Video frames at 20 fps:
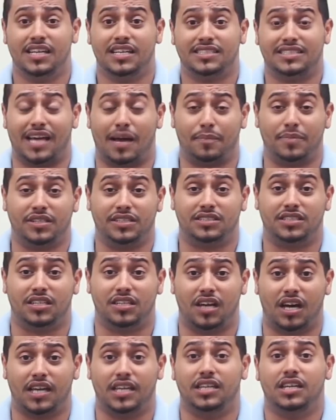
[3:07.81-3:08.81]
It's happening
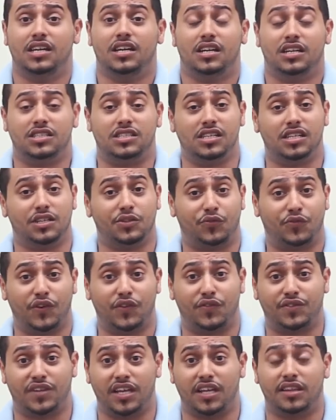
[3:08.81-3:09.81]
tonight until the
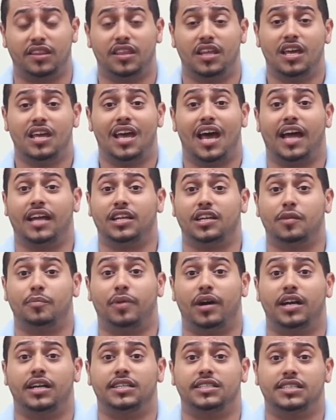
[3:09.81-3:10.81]
15th, and you can
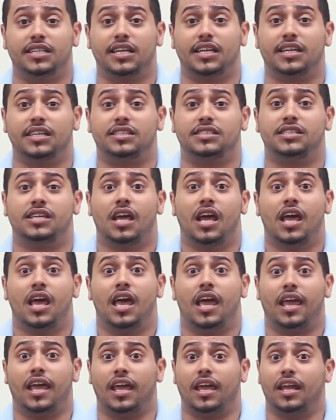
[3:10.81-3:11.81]
buy your tickets
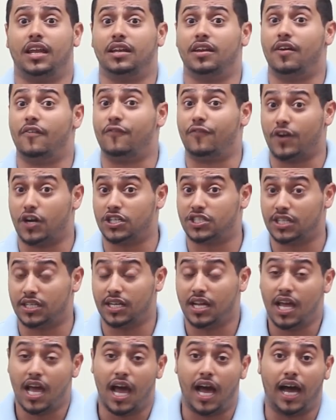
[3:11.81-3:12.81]
in Virgin.